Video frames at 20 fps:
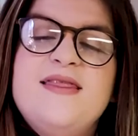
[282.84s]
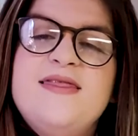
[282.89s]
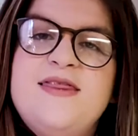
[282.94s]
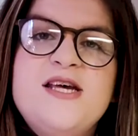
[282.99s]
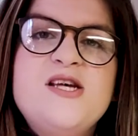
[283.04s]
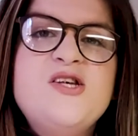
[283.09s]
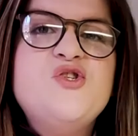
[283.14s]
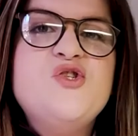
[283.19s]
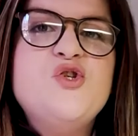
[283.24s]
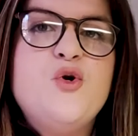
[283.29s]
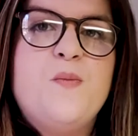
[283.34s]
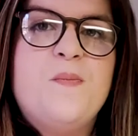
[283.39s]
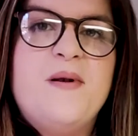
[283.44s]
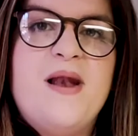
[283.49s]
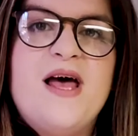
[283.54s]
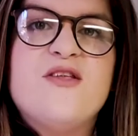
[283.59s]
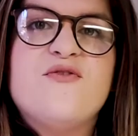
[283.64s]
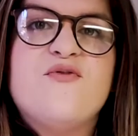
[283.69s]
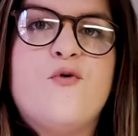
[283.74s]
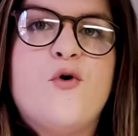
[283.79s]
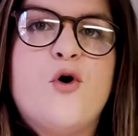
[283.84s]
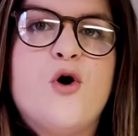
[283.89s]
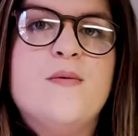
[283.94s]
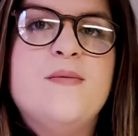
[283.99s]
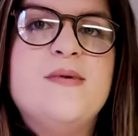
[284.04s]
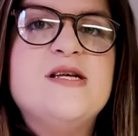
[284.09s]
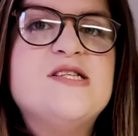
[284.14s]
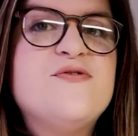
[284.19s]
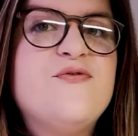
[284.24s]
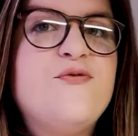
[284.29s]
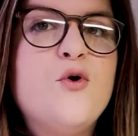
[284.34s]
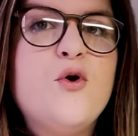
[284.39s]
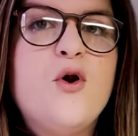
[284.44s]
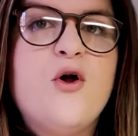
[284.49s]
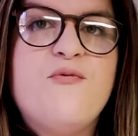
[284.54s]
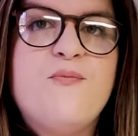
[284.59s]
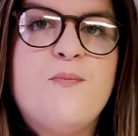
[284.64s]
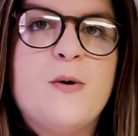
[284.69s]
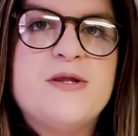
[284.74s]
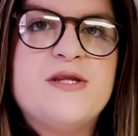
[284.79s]
This new platform is full
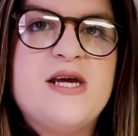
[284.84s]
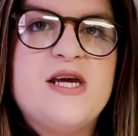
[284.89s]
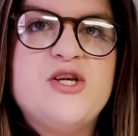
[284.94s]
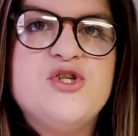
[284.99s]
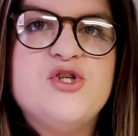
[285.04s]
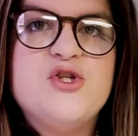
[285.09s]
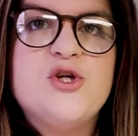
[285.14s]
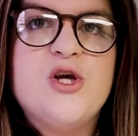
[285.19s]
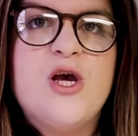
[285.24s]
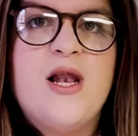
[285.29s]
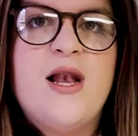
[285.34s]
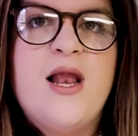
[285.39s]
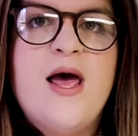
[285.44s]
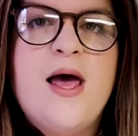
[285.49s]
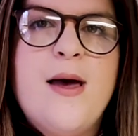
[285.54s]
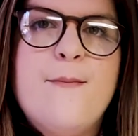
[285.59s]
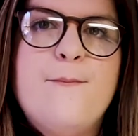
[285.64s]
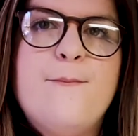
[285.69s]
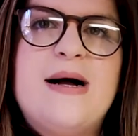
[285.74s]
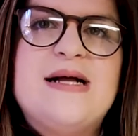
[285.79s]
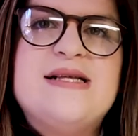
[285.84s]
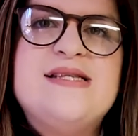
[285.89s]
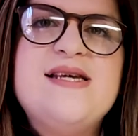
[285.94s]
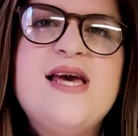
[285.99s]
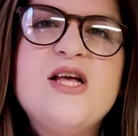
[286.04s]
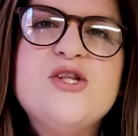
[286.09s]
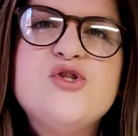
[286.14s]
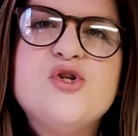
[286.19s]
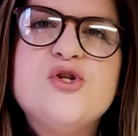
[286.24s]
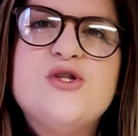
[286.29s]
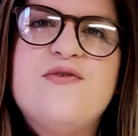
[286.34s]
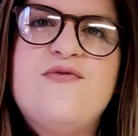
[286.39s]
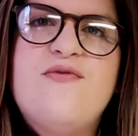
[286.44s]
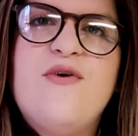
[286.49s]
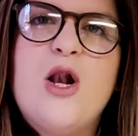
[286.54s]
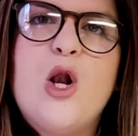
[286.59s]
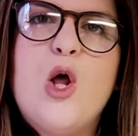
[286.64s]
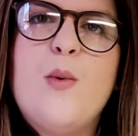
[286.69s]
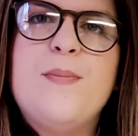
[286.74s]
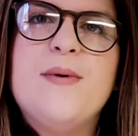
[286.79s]
of potential, but yet to
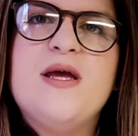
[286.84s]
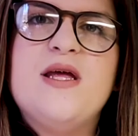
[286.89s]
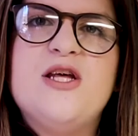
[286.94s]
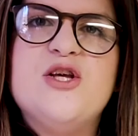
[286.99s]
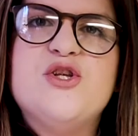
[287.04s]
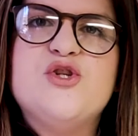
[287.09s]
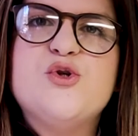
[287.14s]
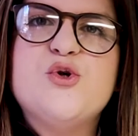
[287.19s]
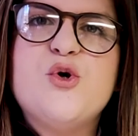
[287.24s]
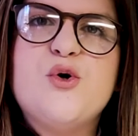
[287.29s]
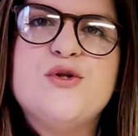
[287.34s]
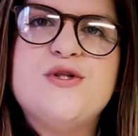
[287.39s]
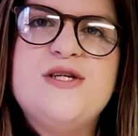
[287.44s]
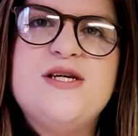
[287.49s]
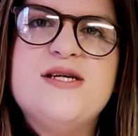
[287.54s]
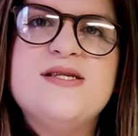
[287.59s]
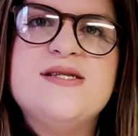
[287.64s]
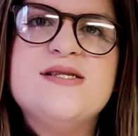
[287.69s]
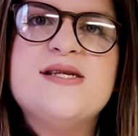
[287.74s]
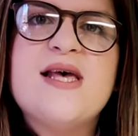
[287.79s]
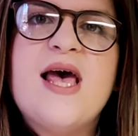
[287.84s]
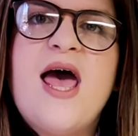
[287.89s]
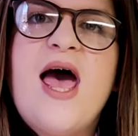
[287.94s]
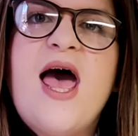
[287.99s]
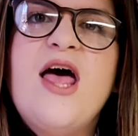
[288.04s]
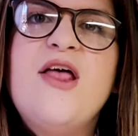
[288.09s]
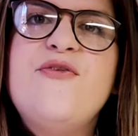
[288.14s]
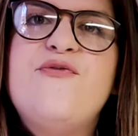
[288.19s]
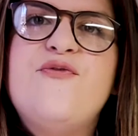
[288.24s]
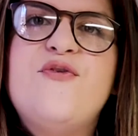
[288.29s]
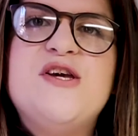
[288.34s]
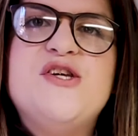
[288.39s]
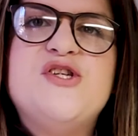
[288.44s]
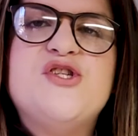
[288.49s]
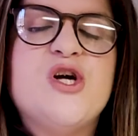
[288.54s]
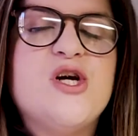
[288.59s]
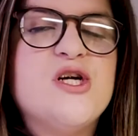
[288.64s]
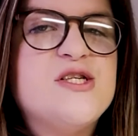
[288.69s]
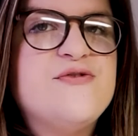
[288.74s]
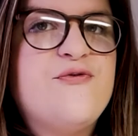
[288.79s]
develop in its audience and
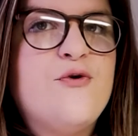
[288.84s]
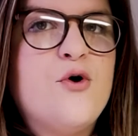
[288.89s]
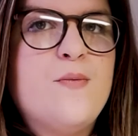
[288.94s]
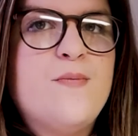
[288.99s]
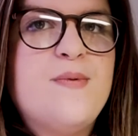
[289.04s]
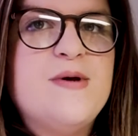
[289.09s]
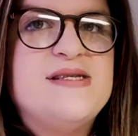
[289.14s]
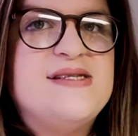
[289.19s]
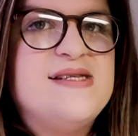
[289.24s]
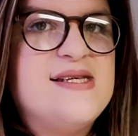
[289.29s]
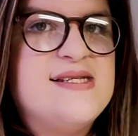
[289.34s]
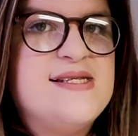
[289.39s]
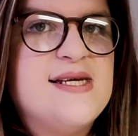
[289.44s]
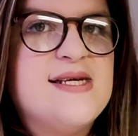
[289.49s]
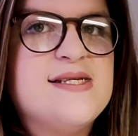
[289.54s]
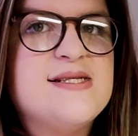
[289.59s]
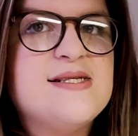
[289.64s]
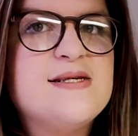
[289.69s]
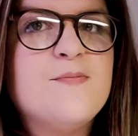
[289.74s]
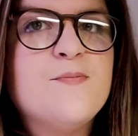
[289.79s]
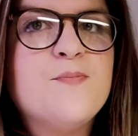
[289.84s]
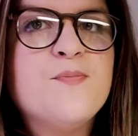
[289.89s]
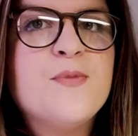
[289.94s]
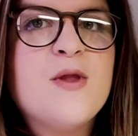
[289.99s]
features for businesses.